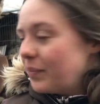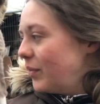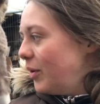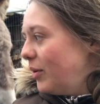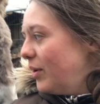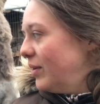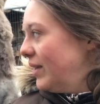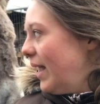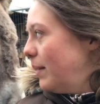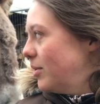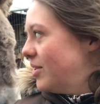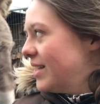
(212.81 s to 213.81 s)
We were only
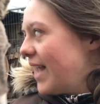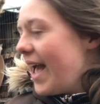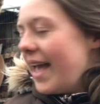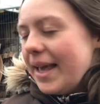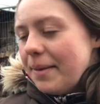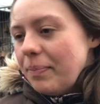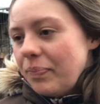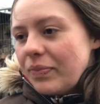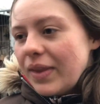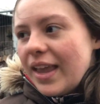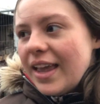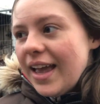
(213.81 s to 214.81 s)
able to get him,
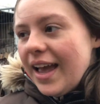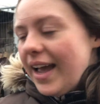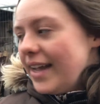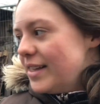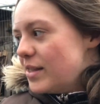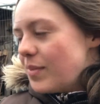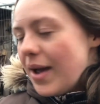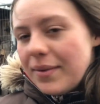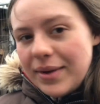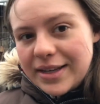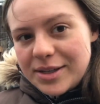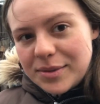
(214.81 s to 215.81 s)
hence why
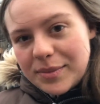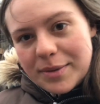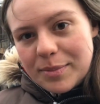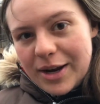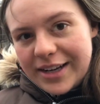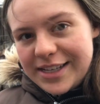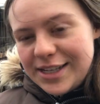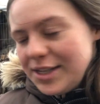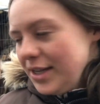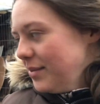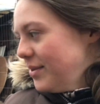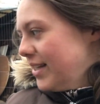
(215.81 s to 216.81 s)
we ended up with Brandy
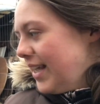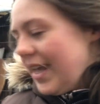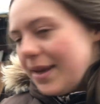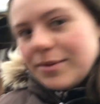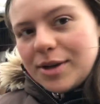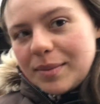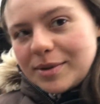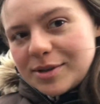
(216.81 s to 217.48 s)
too, to keep Thomas